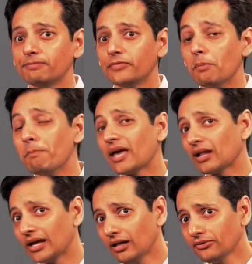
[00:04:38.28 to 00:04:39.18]
The mental
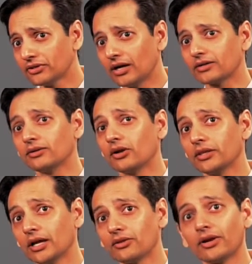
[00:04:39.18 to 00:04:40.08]
health doctor, on
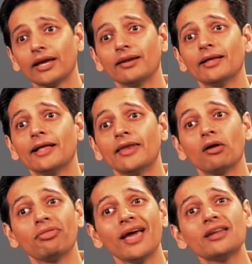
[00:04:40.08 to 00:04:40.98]
the other hand,
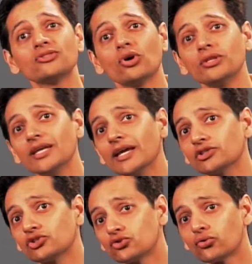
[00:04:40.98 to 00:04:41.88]
now that is on the
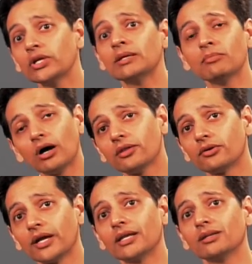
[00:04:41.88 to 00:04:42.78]
extreme
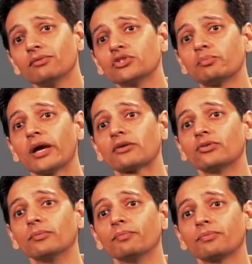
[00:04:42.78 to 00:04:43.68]
other end of the
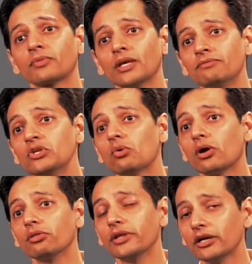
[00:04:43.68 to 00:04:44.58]
spectrum. If you
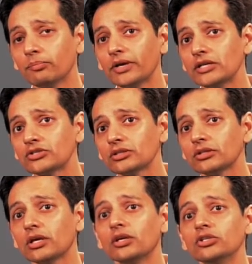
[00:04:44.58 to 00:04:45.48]
are their patient,
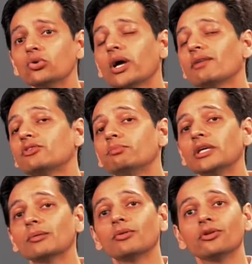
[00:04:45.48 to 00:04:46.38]
you have to
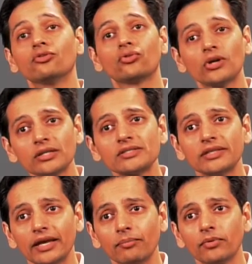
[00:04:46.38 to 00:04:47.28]
be able to trust
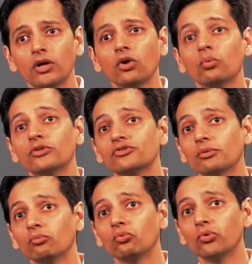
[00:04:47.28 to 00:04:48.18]
them with
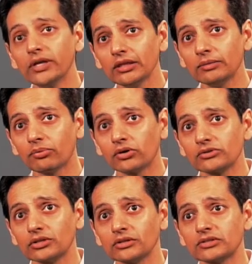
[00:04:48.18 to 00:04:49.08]
some really
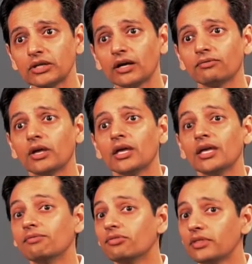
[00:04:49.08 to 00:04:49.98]
personal stuff.
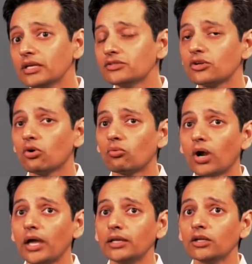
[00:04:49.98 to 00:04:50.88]
If things go
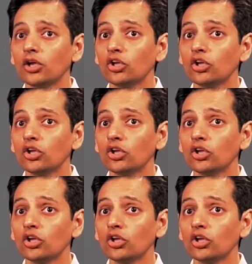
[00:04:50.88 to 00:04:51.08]
right,